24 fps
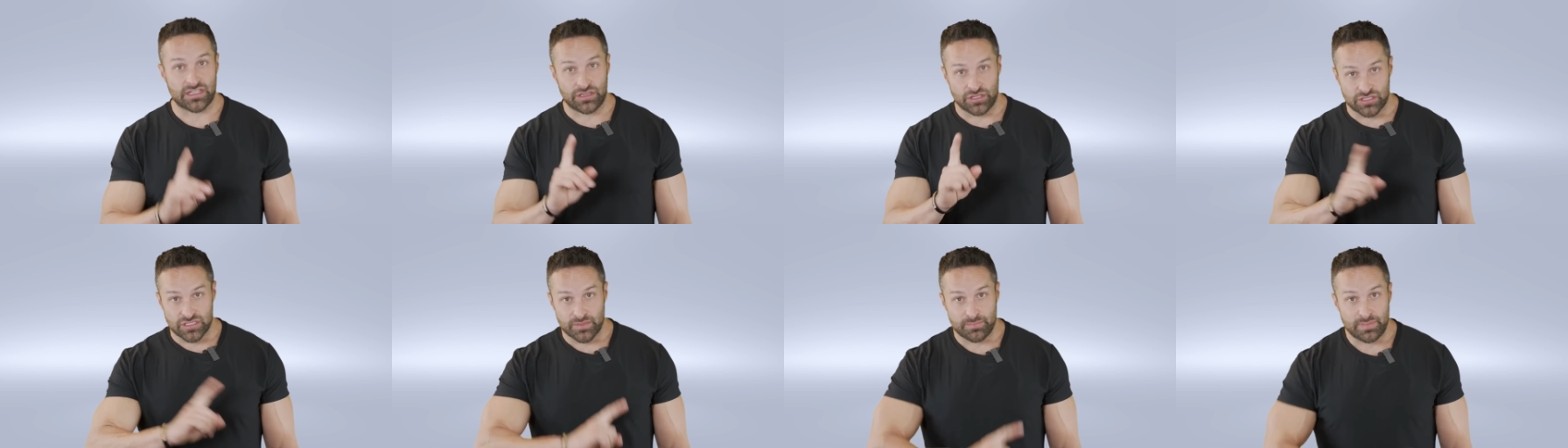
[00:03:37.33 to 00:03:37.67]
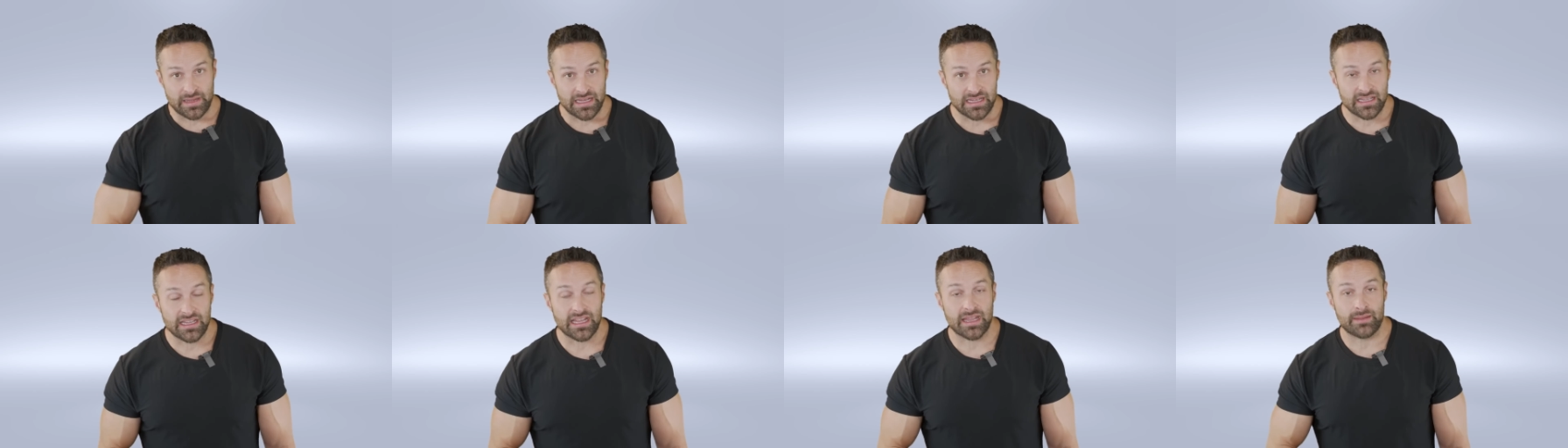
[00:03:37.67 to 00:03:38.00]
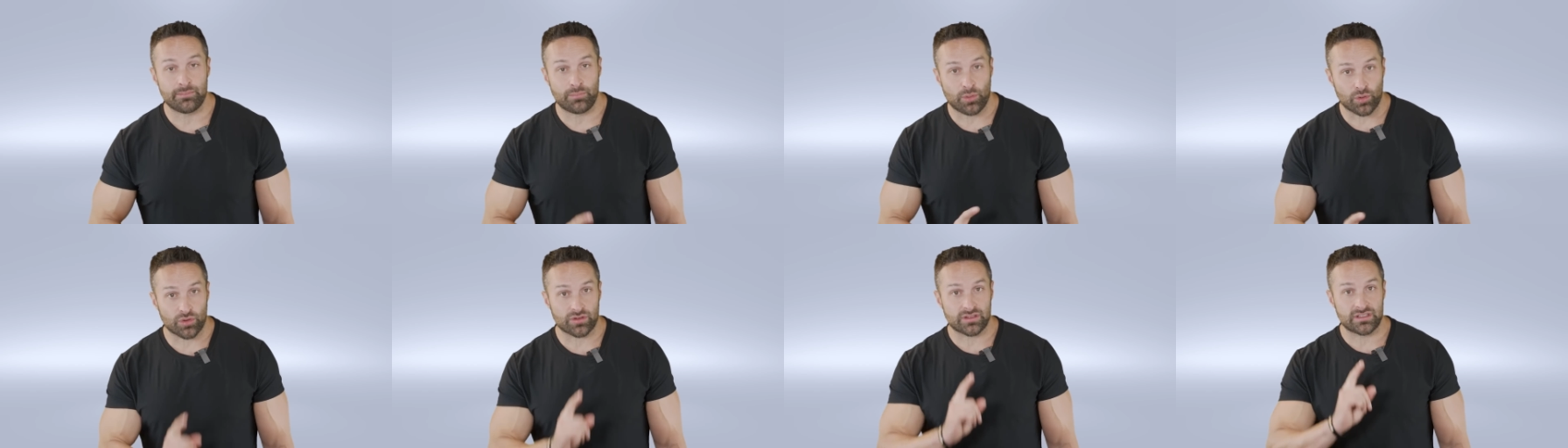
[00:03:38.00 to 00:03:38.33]
And there's a big
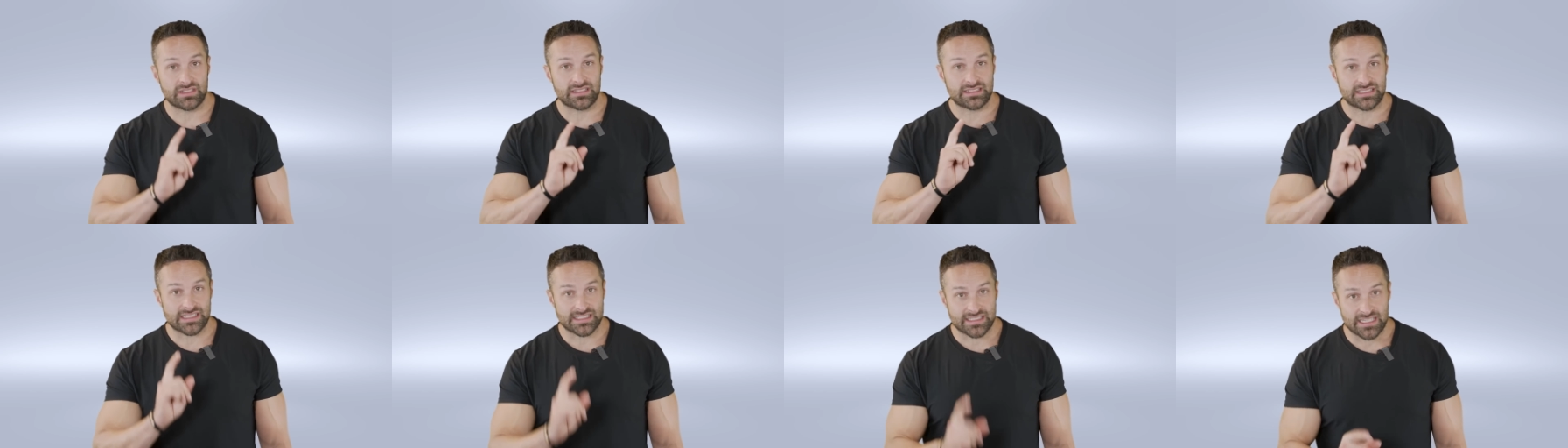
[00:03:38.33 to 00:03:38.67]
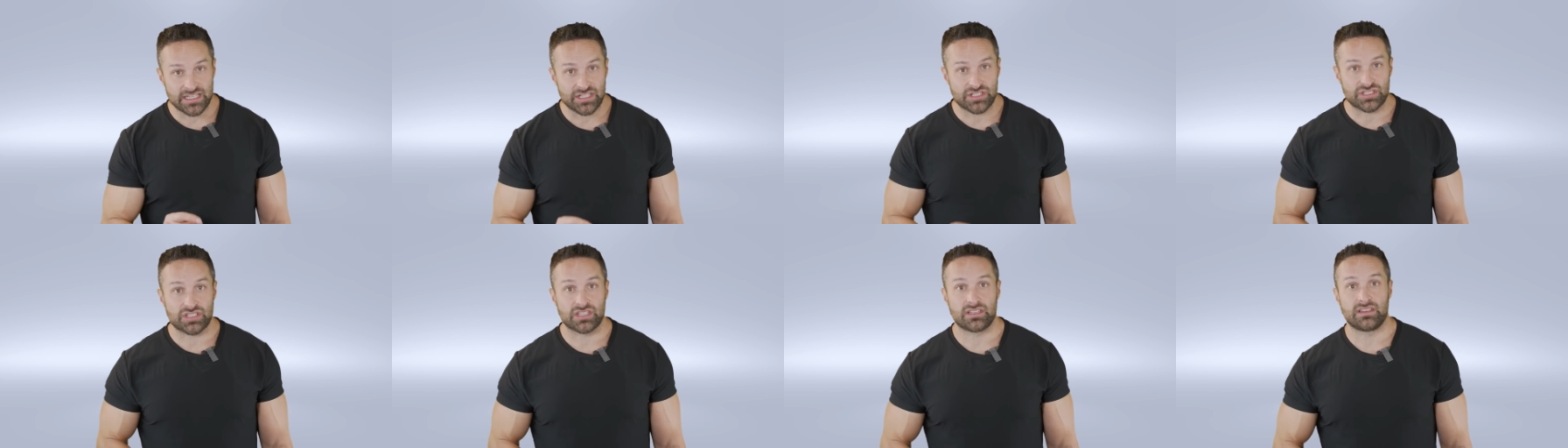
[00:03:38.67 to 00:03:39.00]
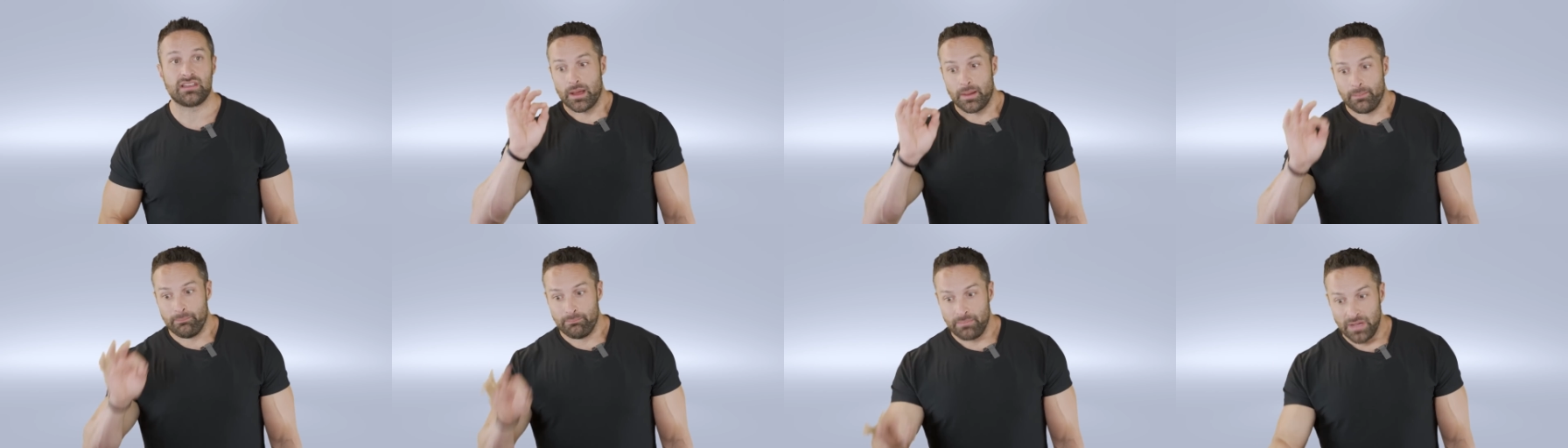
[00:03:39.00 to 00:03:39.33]
important distinction.
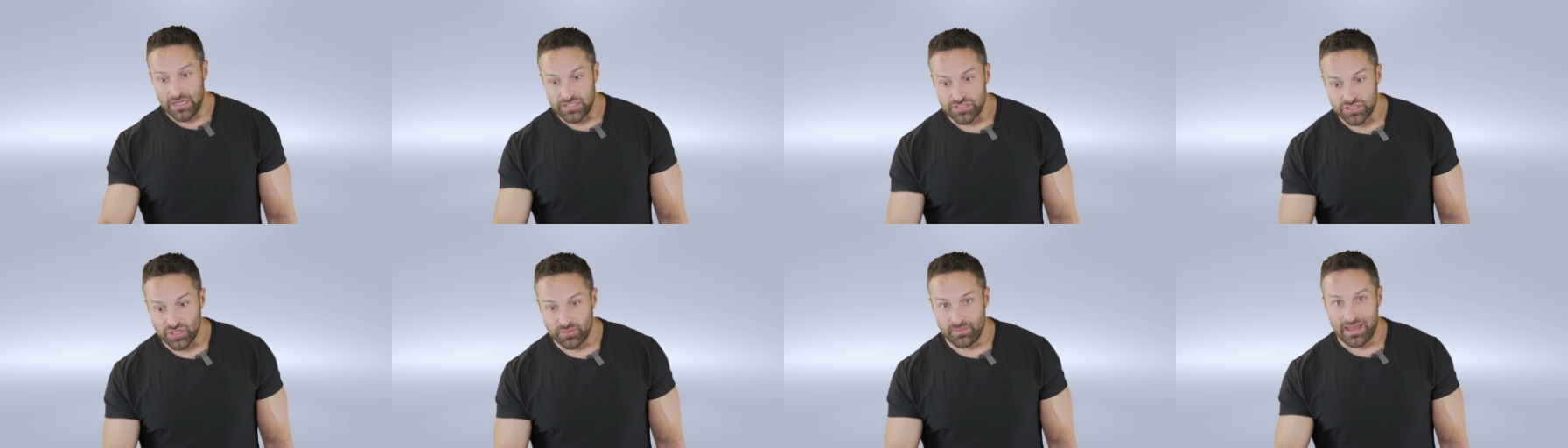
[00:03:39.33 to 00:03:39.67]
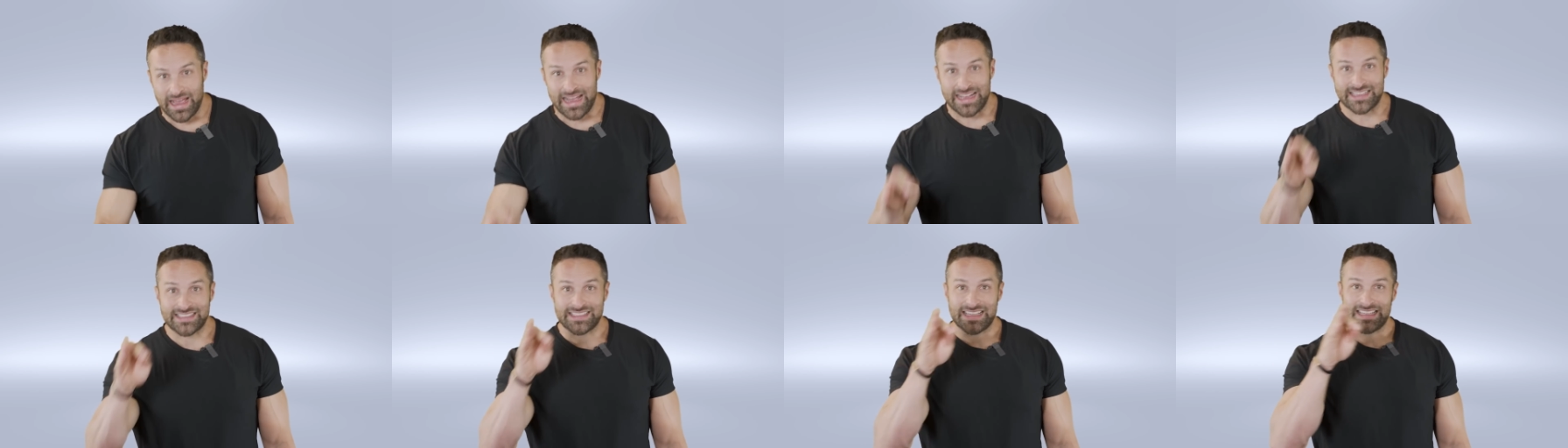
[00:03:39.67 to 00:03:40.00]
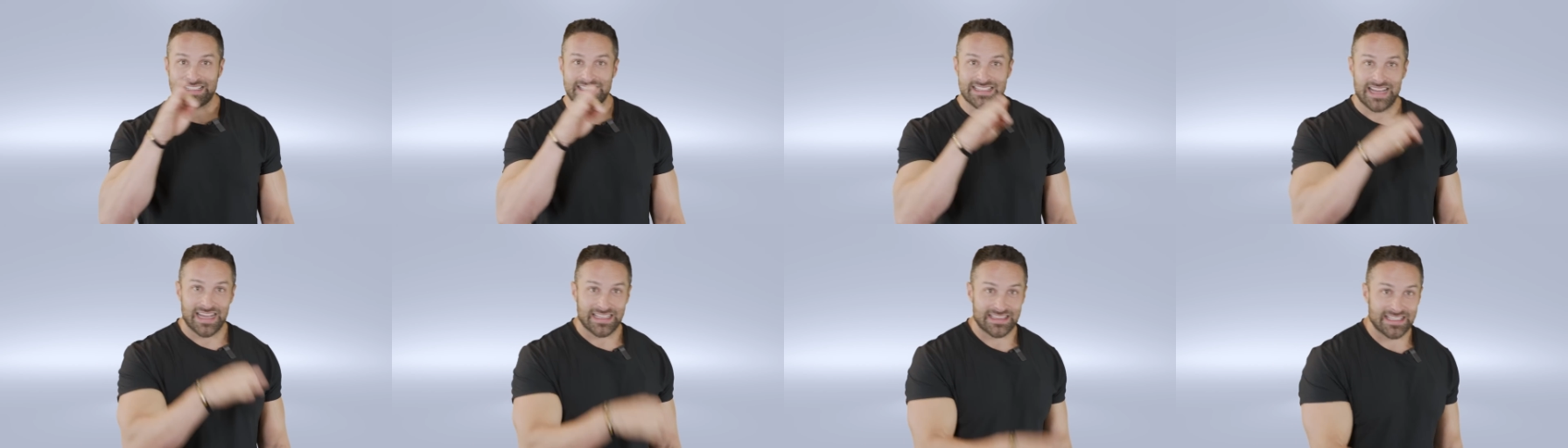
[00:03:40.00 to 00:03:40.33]
Muscle mass
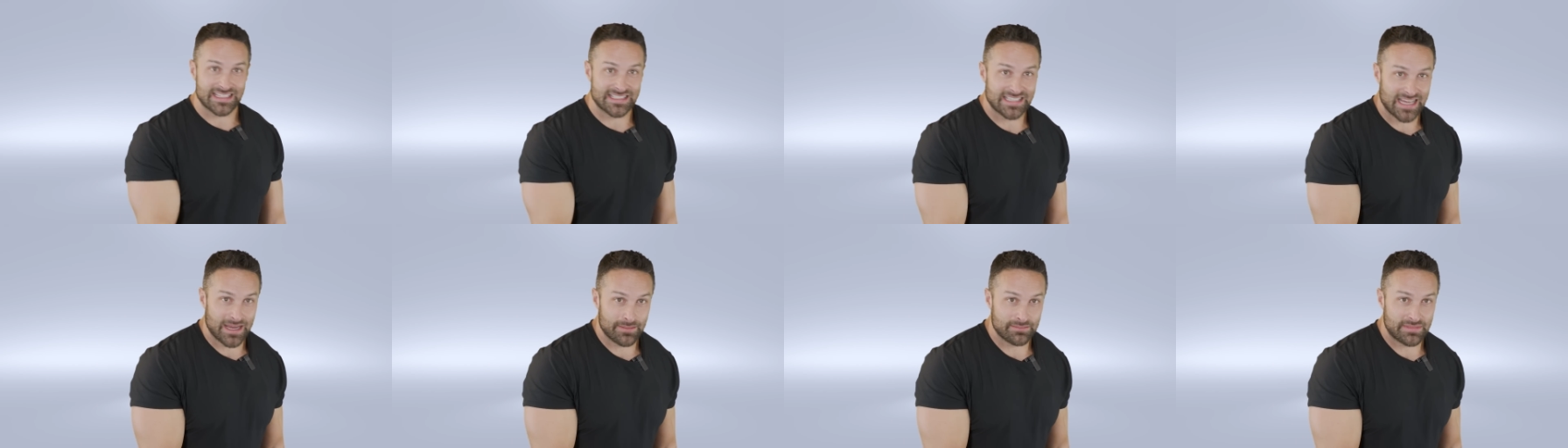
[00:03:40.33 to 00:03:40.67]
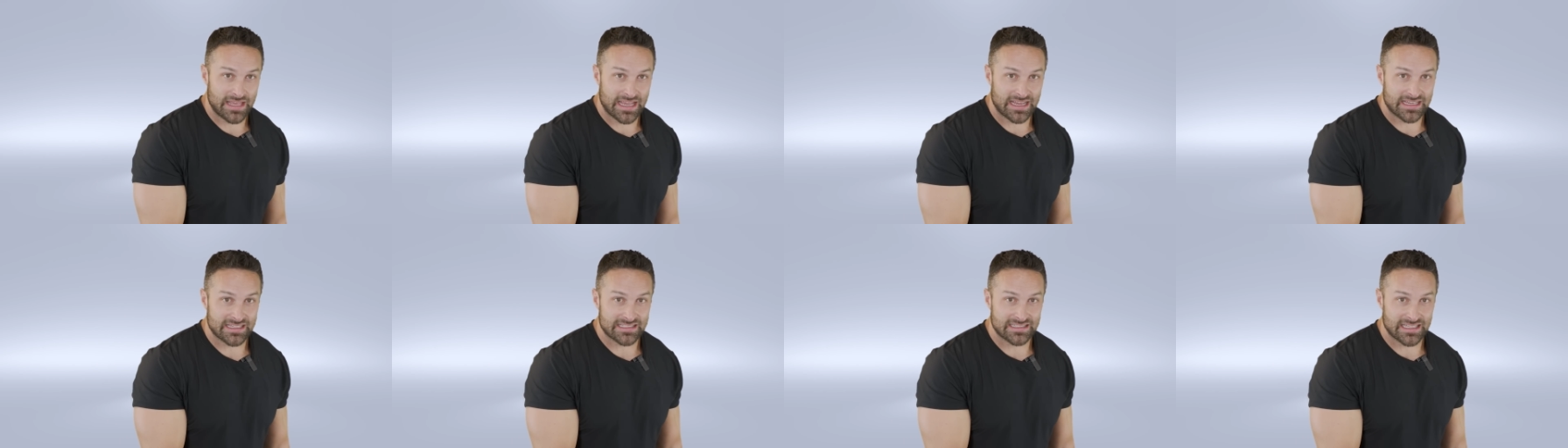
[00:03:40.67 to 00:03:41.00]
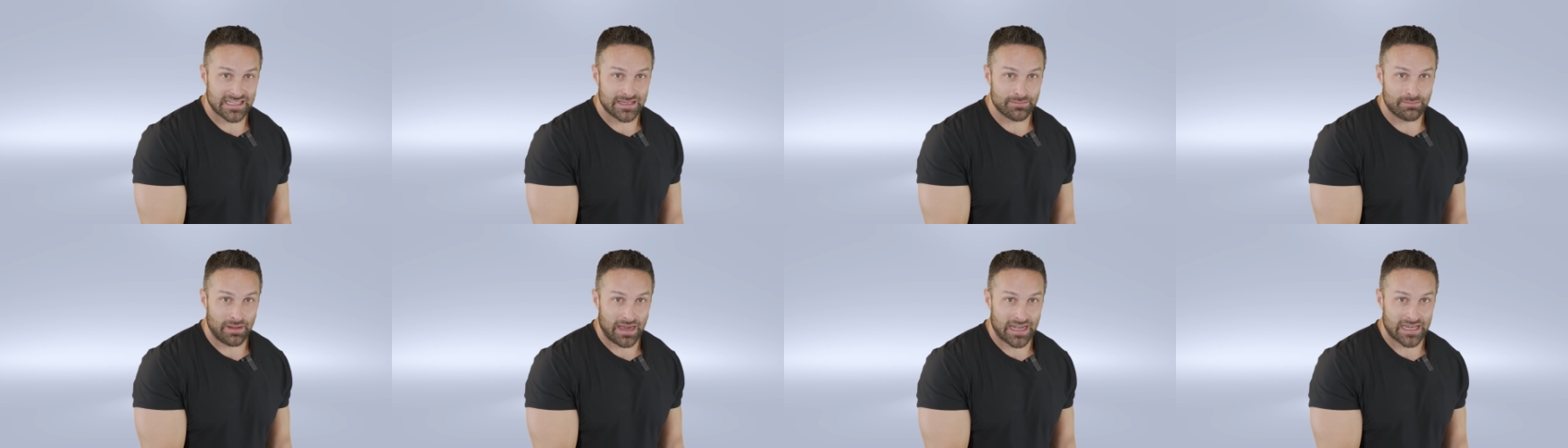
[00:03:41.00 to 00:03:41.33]
is not the same thing as
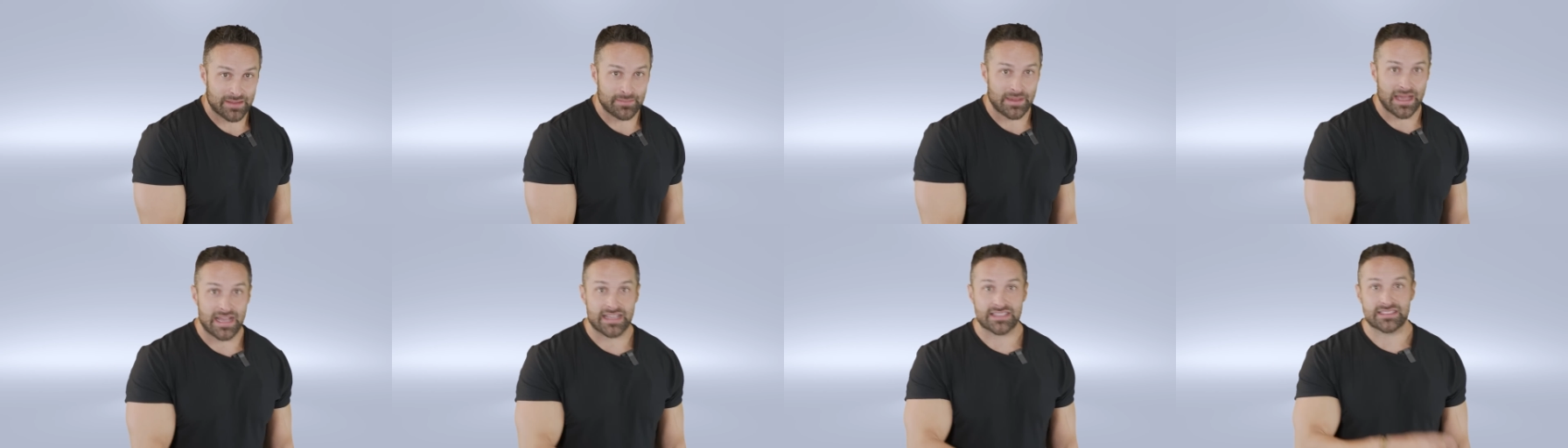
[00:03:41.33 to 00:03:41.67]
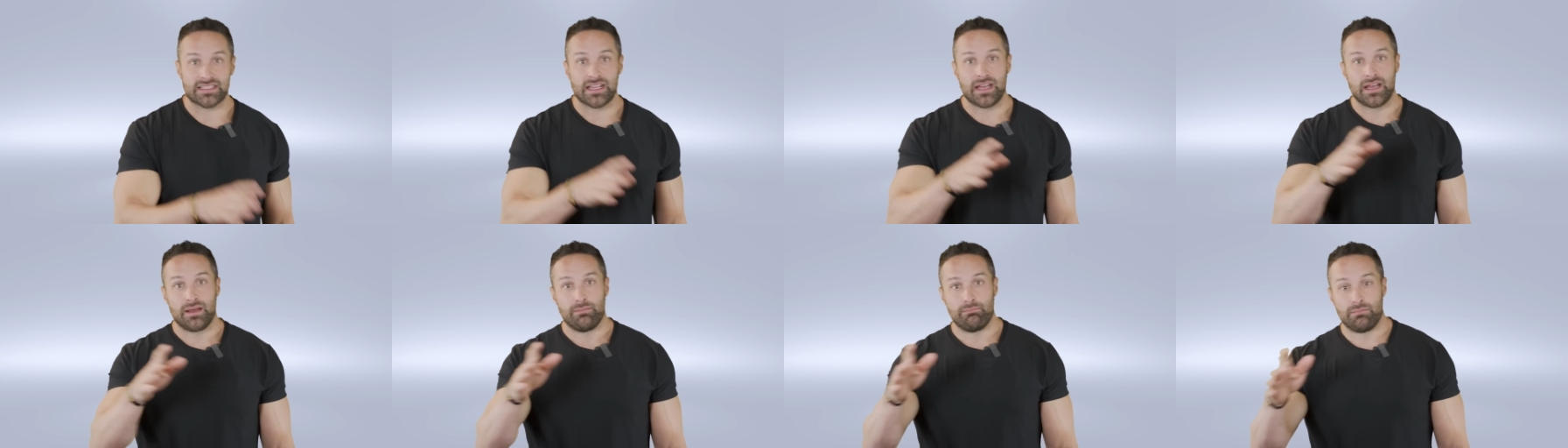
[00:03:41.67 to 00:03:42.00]
lean body mass.